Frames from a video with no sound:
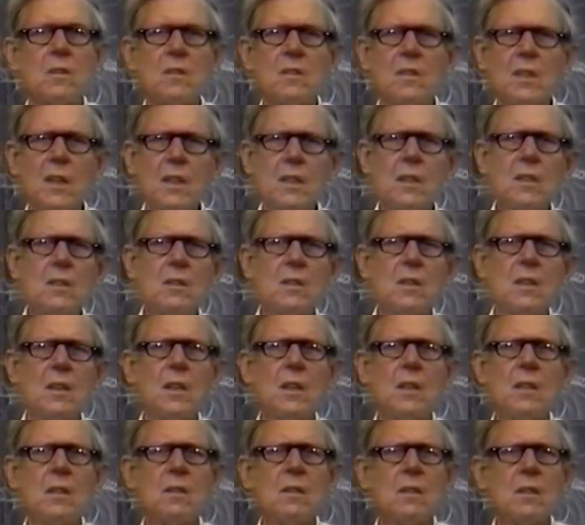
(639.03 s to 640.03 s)
The second
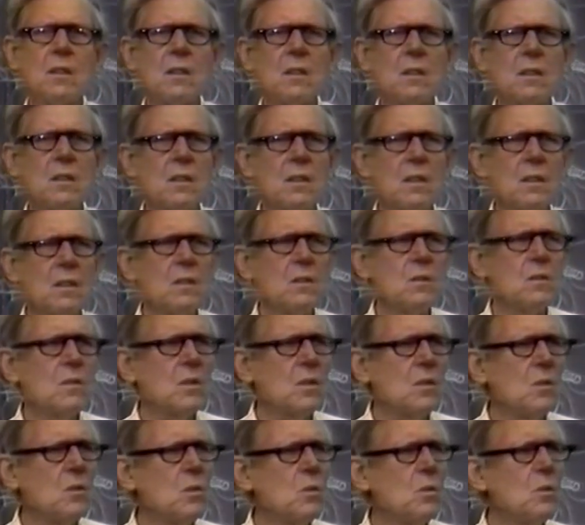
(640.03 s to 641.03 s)
thing, that it
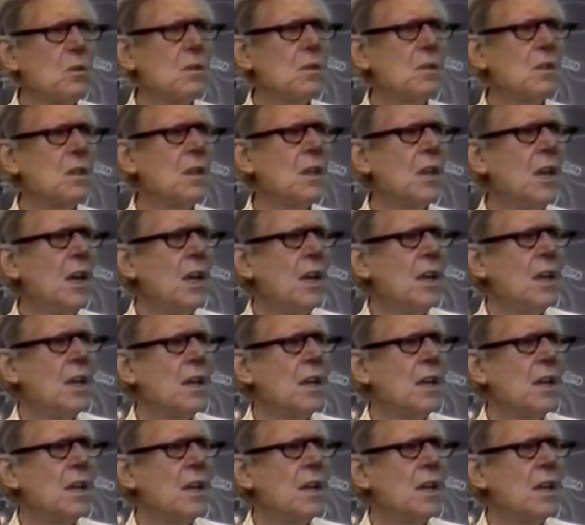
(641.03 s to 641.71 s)
is a unity,